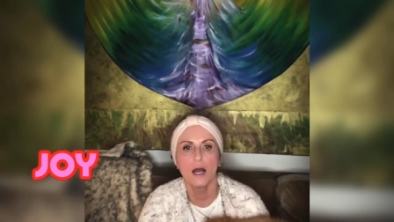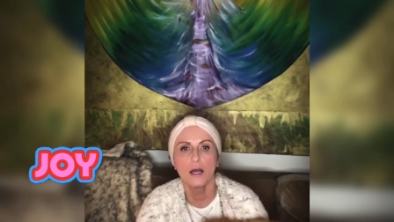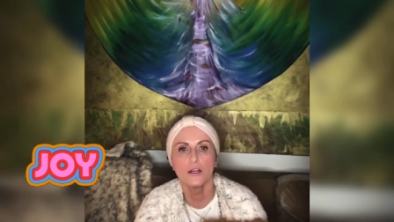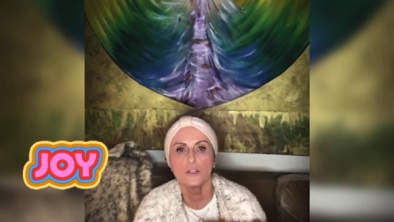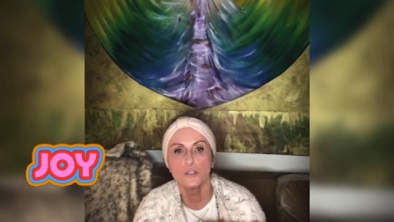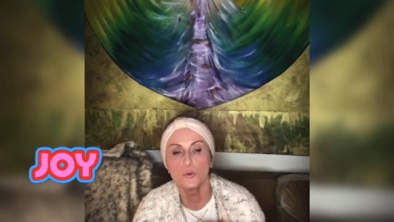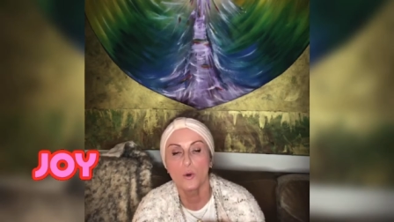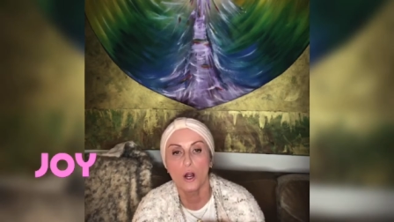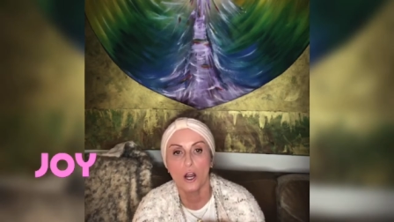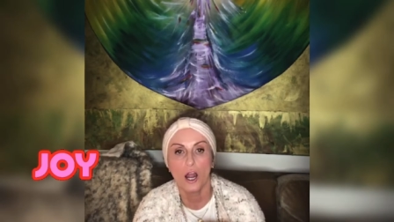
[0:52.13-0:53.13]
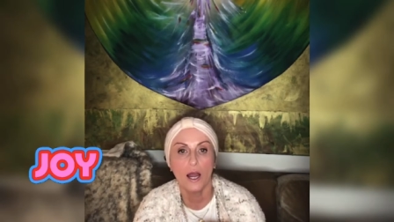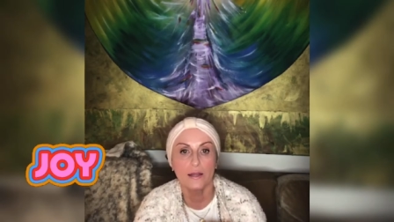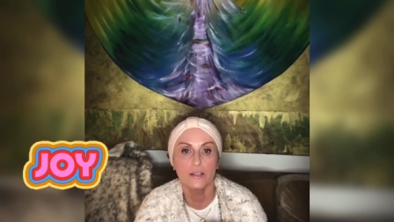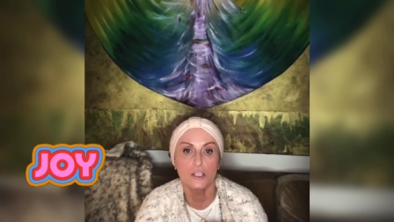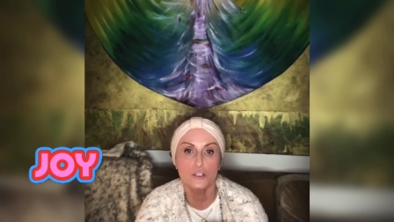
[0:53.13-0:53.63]
You are
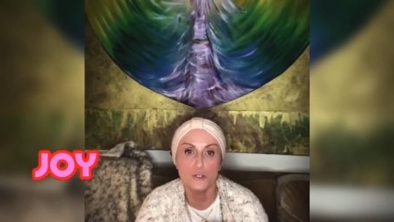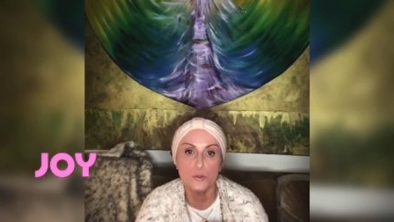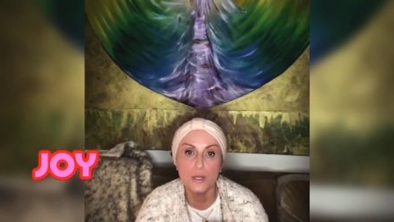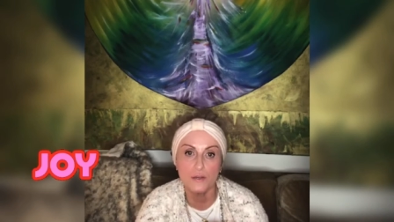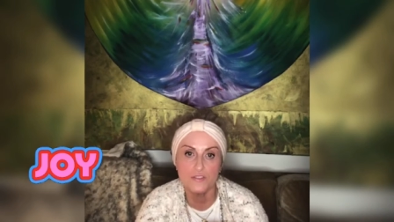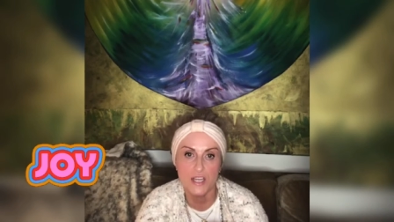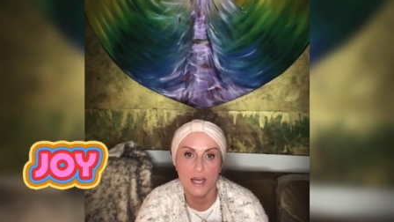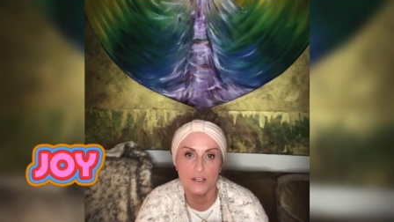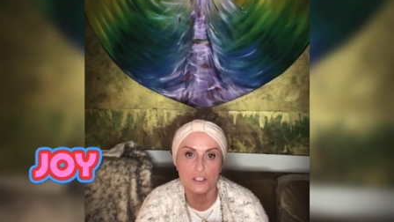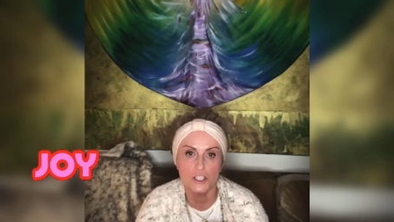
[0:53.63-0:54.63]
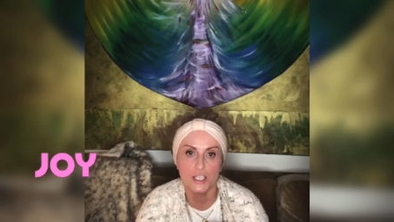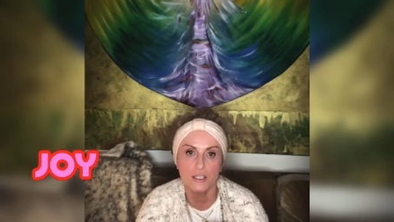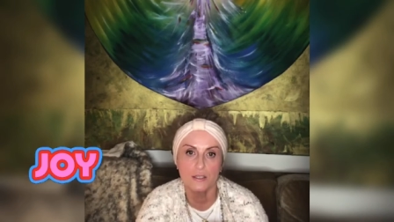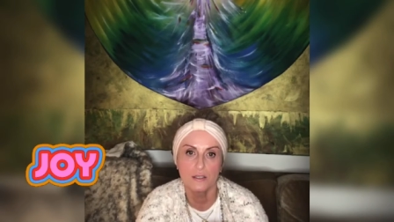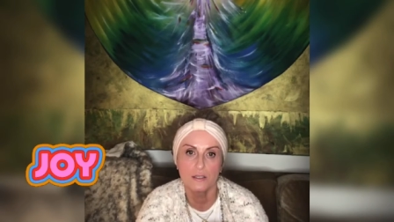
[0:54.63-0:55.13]
highly intuitive to energy.
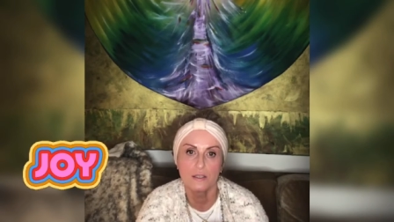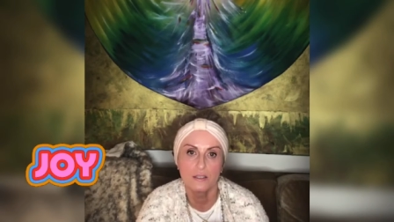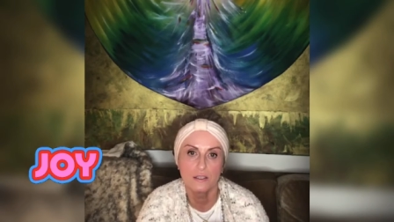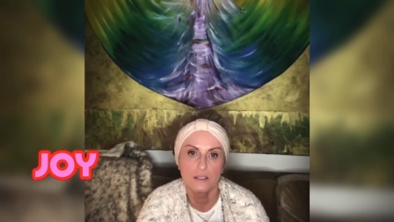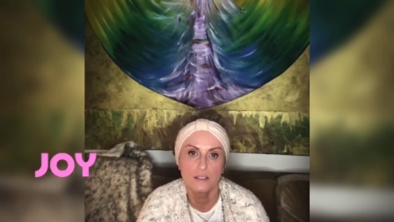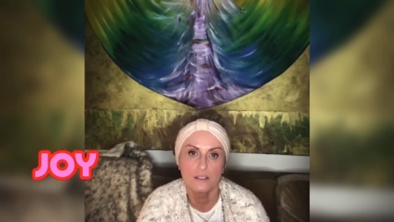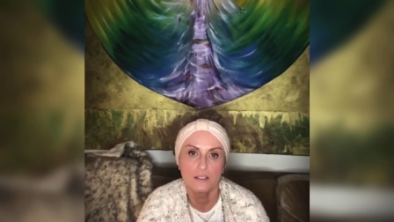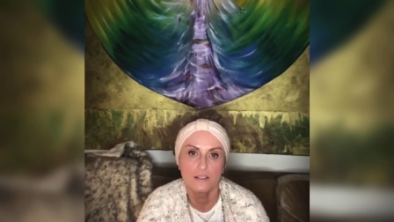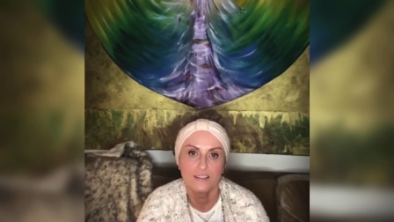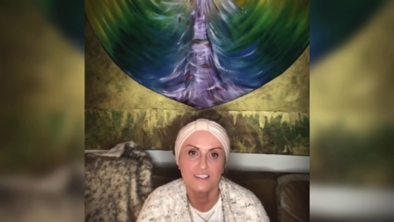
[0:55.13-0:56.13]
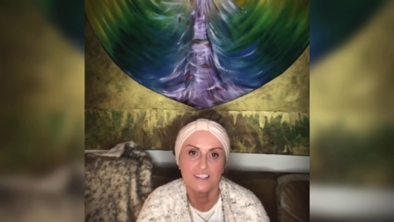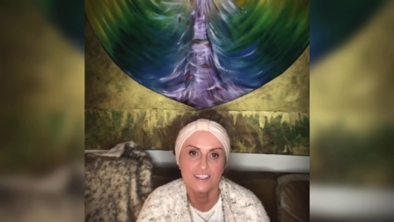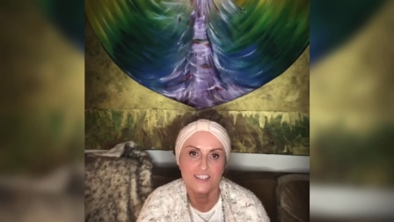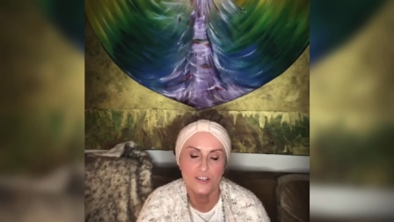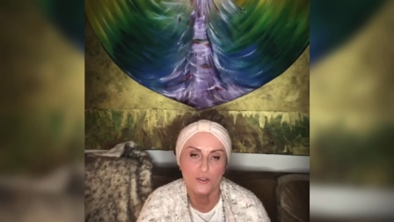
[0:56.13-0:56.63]

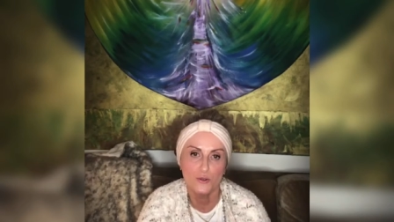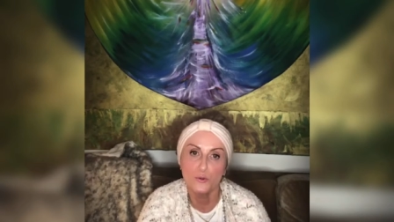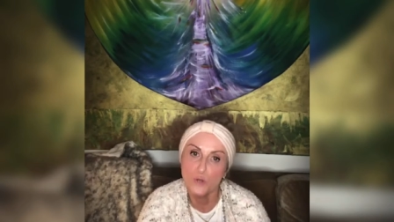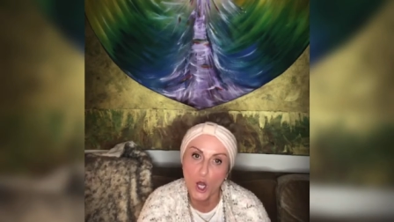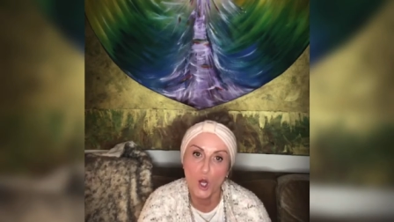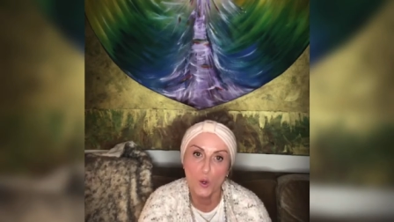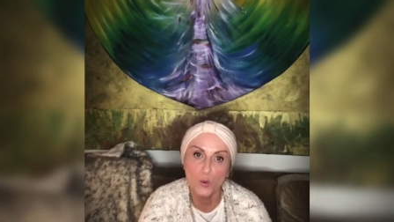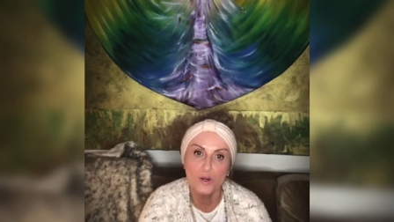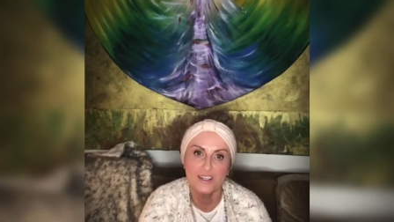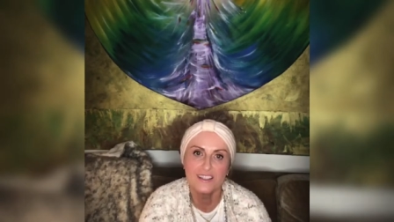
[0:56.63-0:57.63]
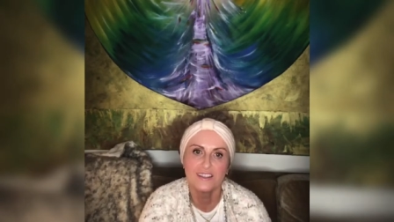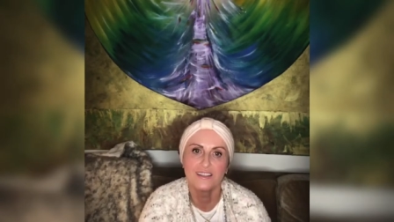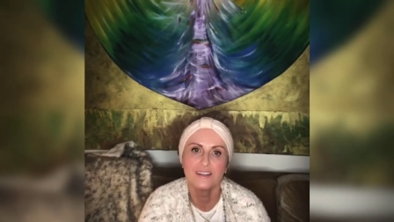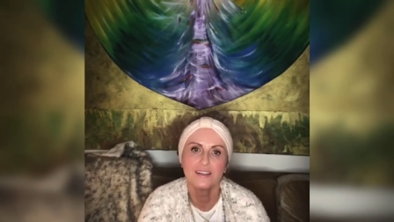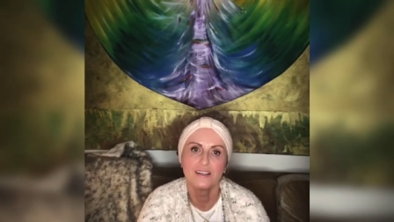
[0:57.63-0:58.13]
So you know
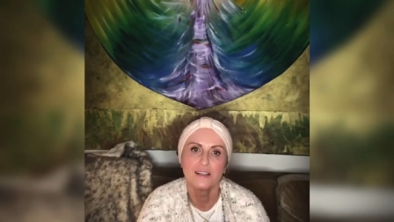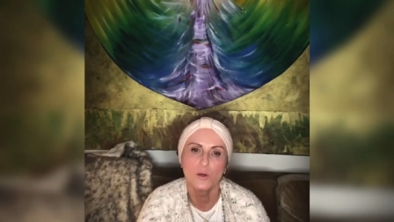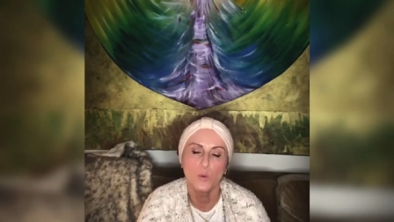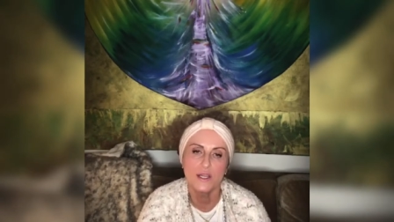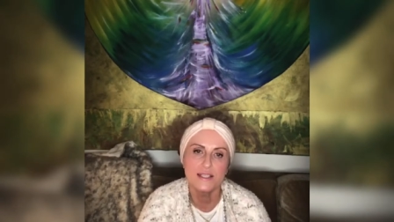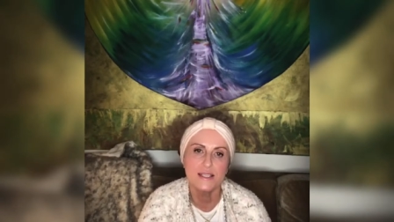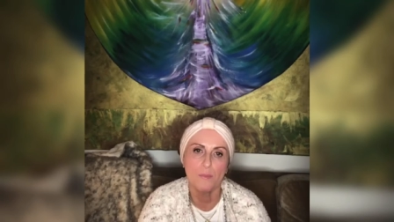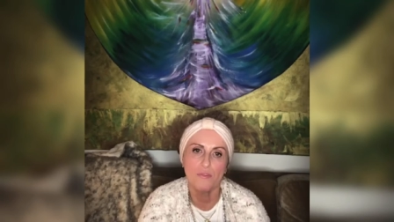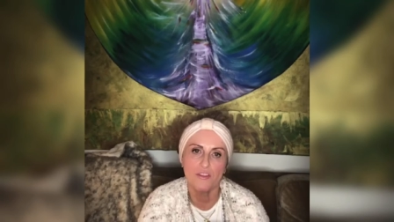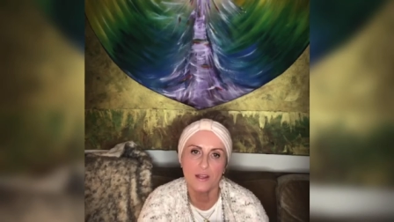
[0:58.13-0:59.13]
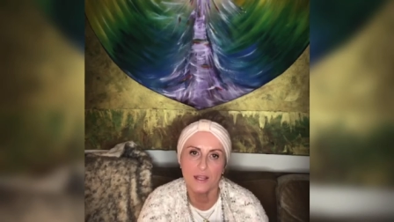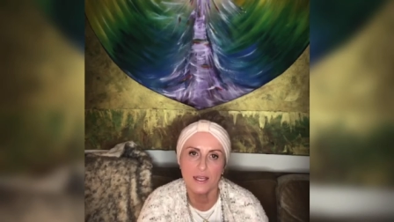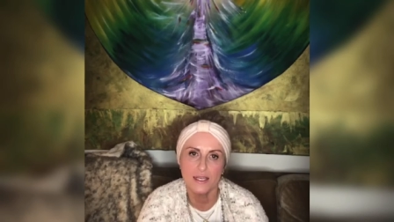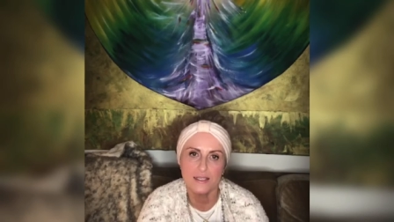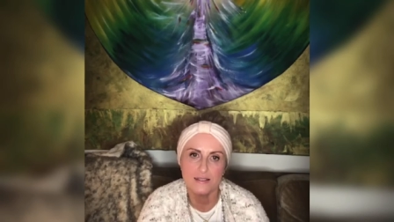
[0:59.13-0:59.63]
when something
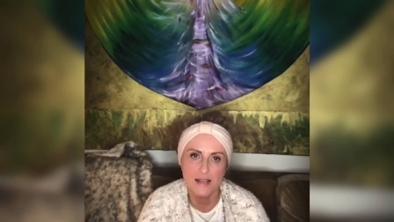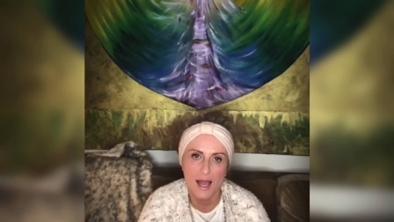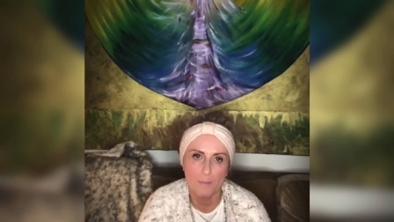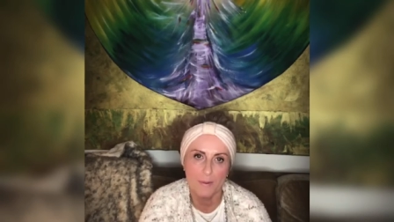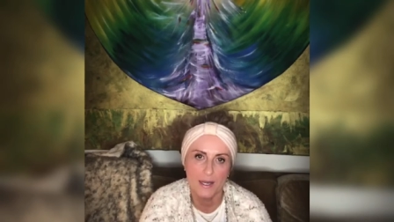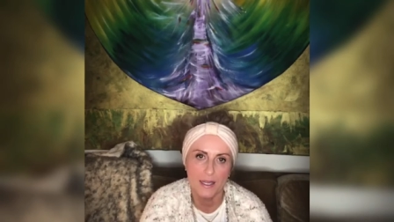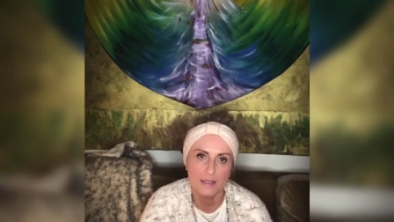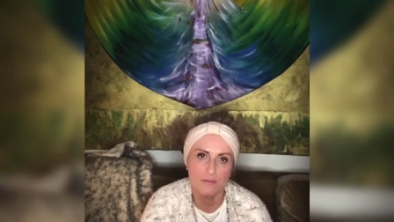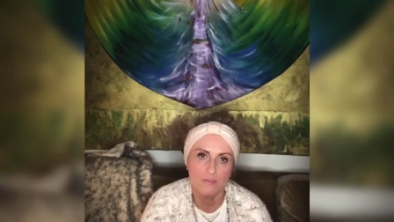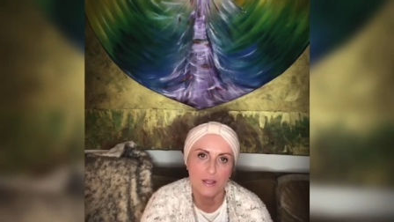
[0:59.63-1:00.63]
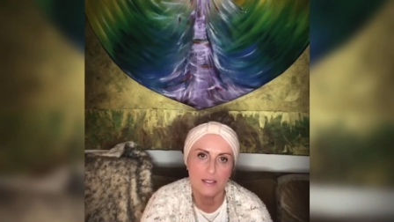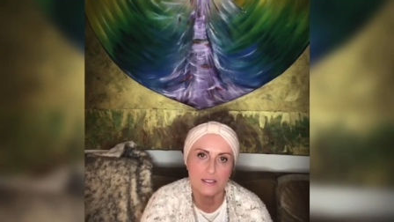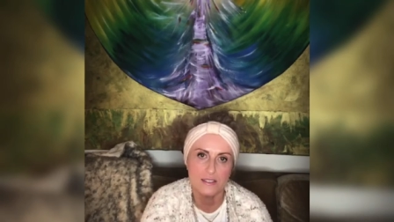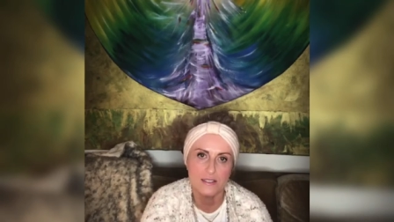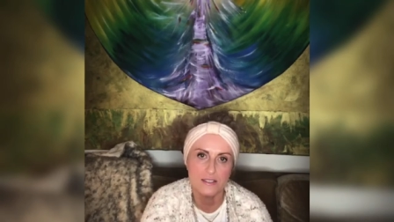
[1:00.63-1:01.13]
is happening that
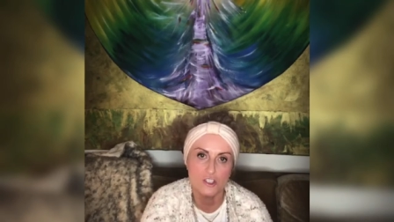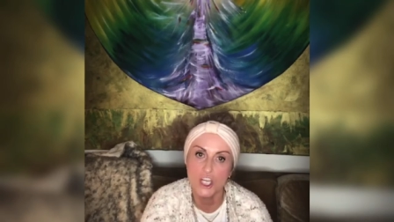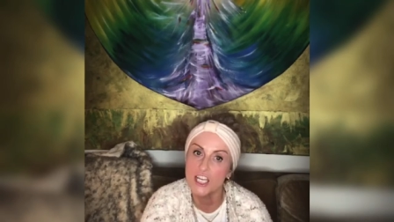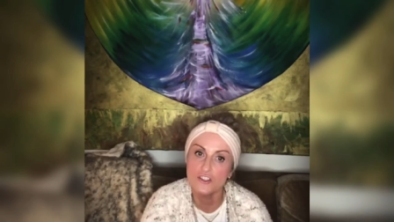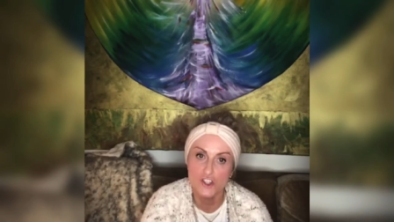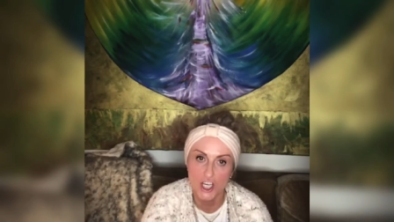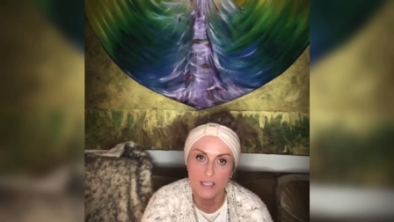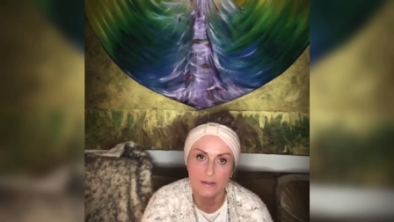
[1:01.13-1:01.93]
is changing,